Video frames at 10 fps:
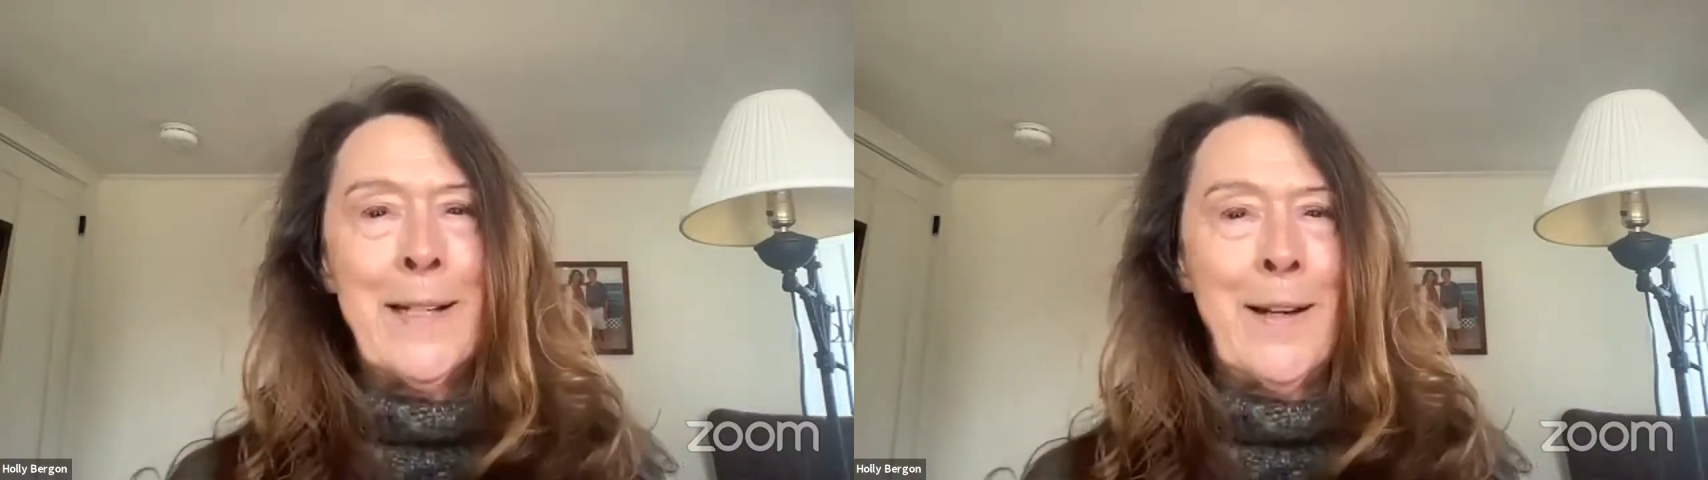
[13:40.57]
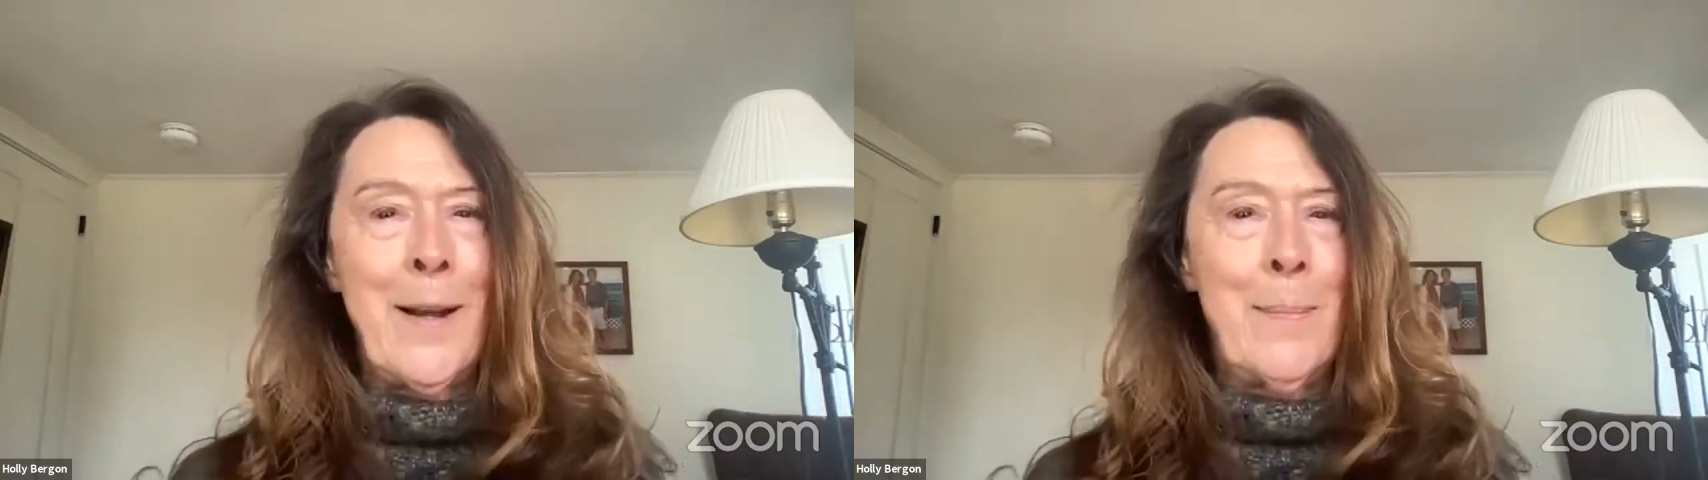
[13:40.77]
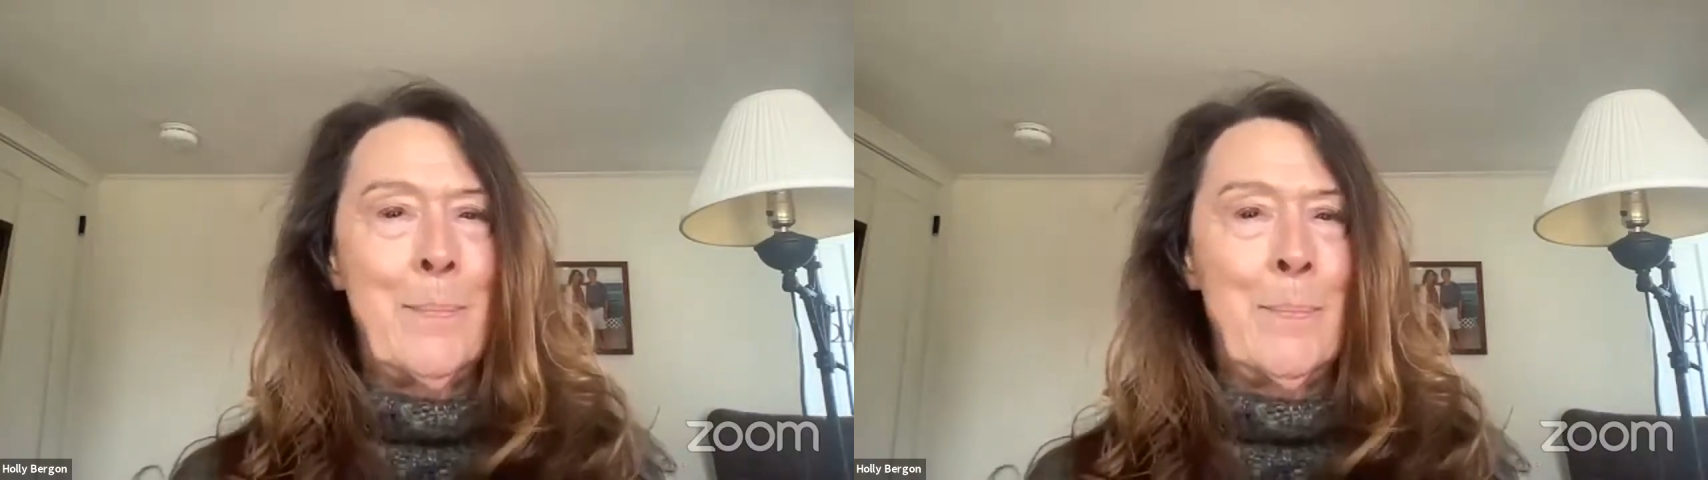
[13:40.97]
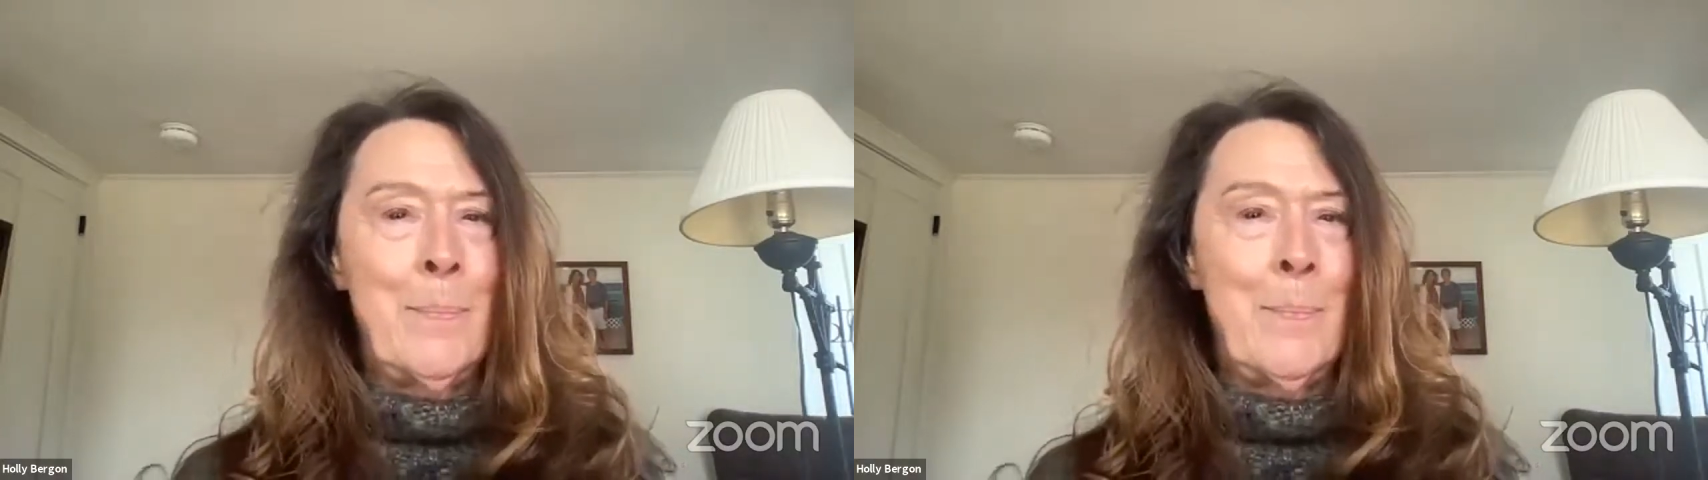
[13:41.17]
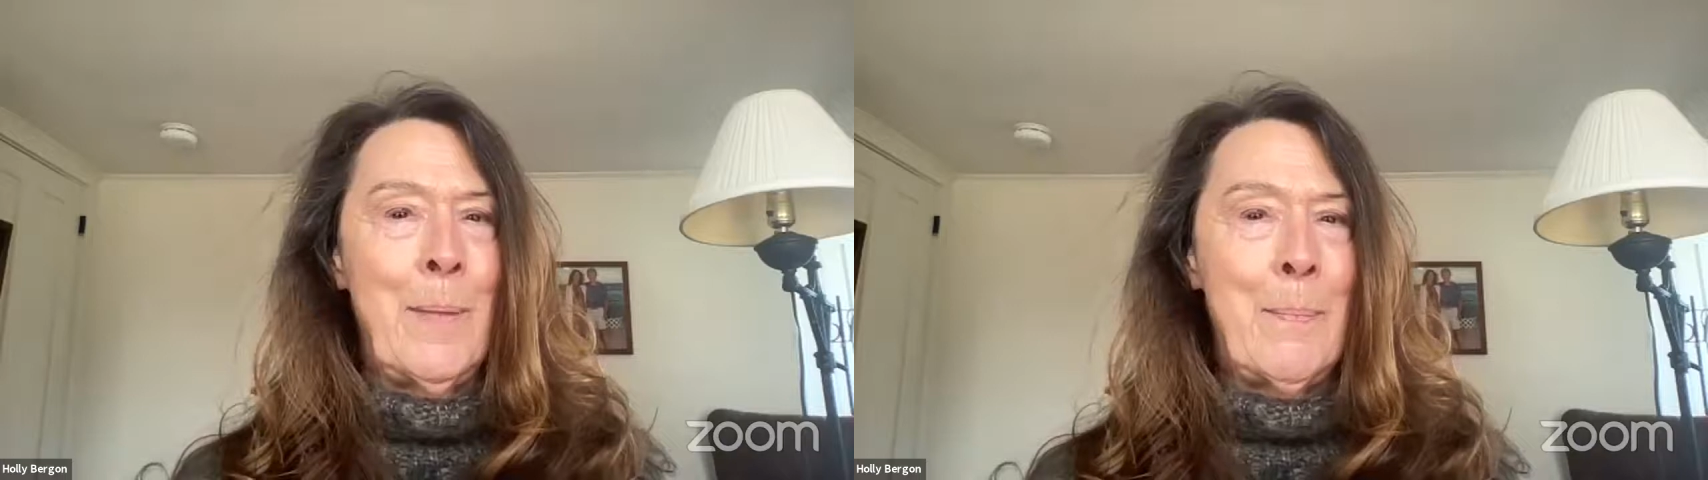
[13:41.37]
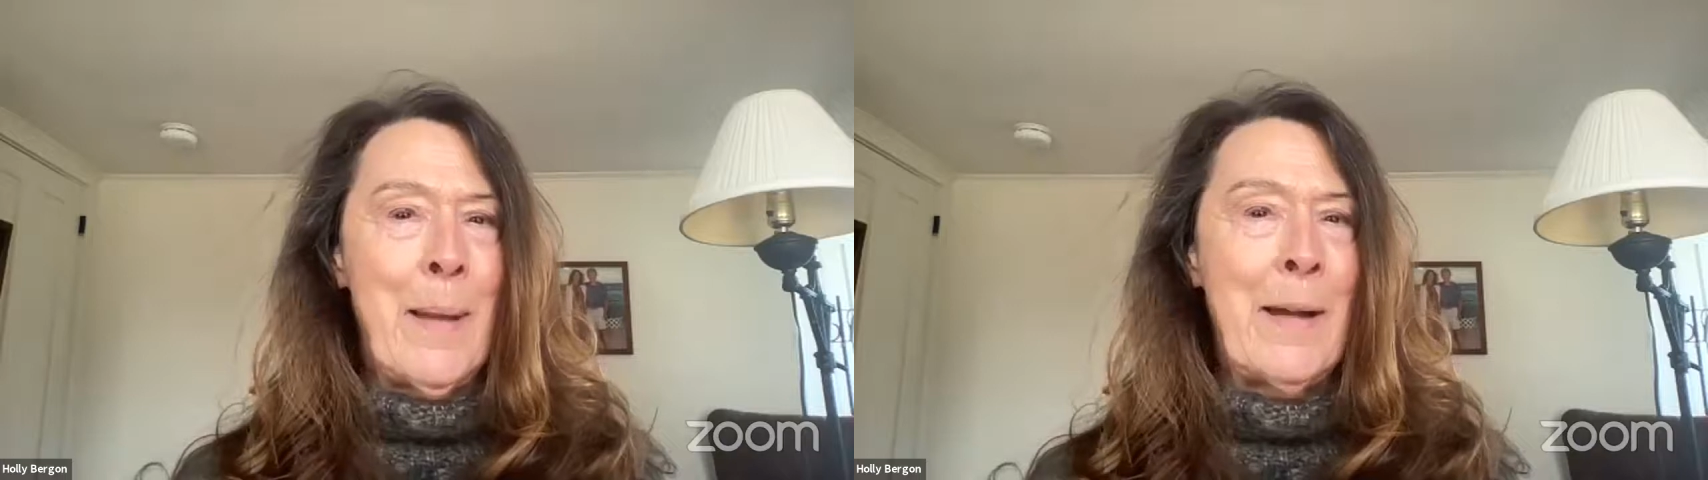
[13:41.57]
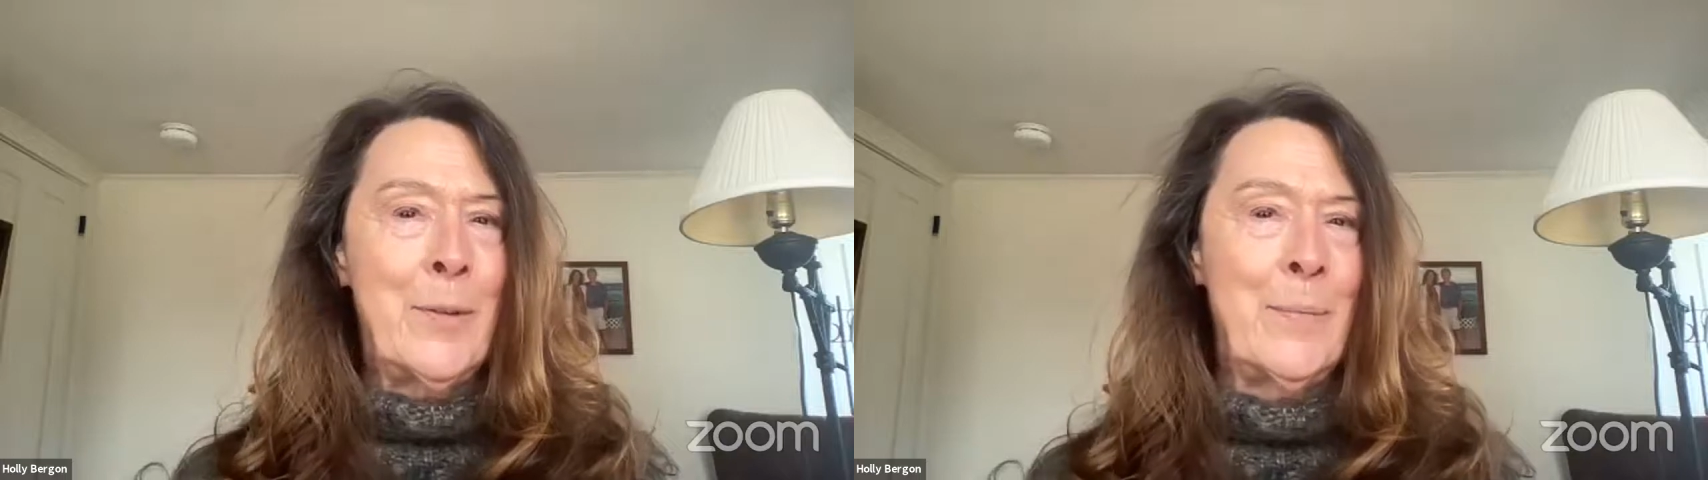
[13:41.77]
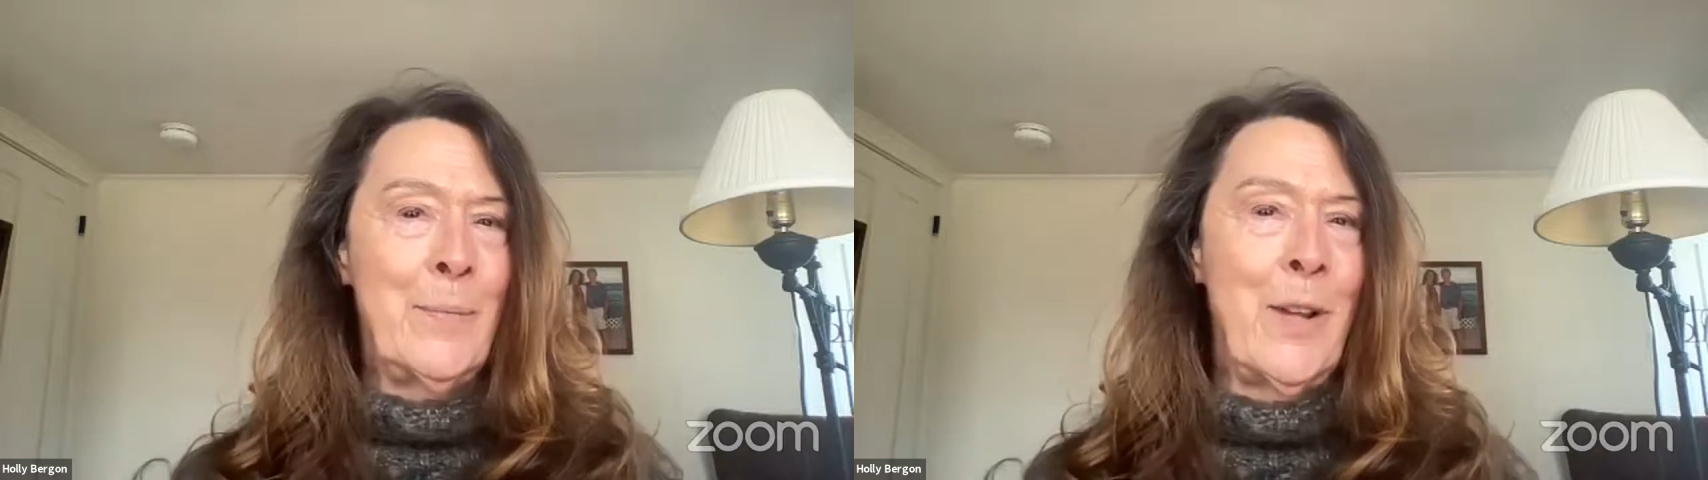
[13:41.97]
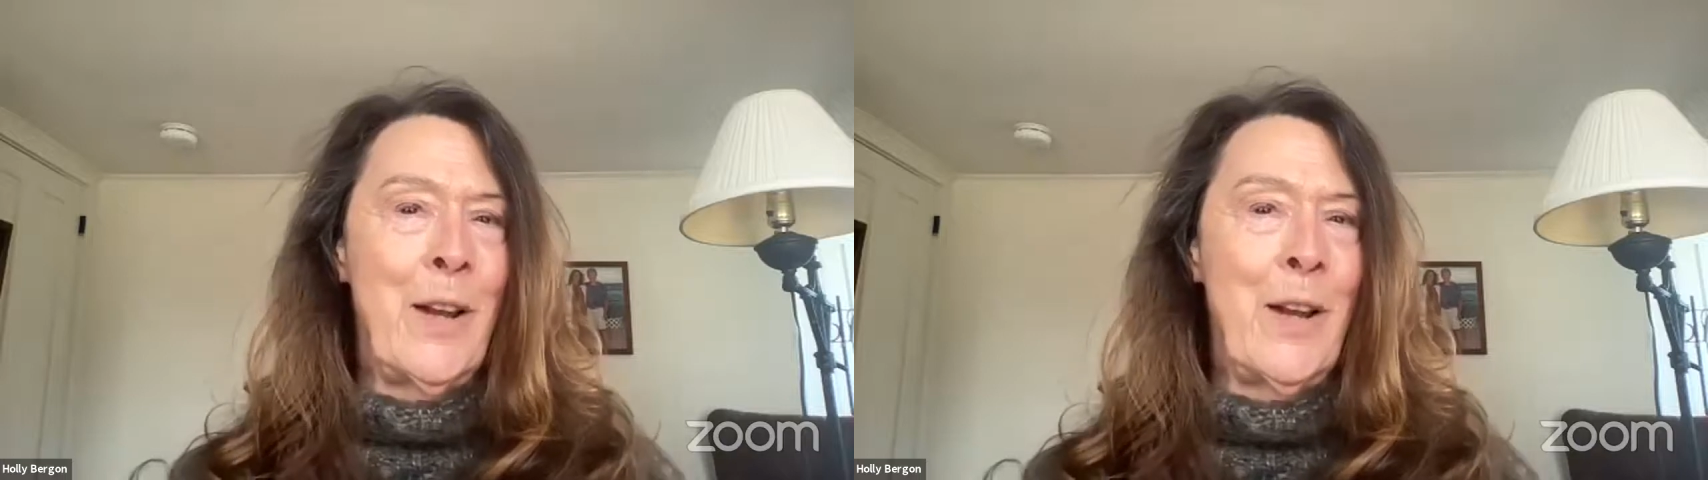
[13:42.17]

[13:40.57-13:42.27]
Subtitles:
and I'm about